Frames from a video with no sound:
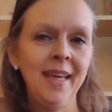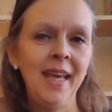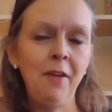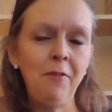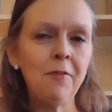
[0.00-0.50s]

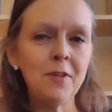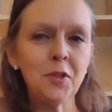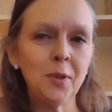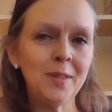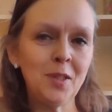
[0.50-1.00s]
If you've
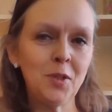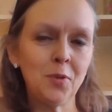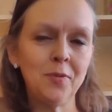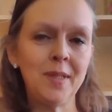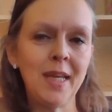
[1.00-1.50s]
enjoyed this
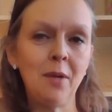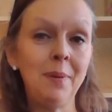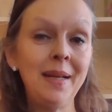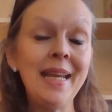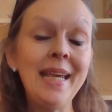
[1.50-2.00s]
short video,
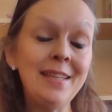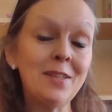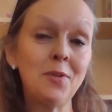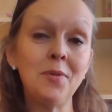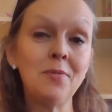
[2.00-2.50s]
please do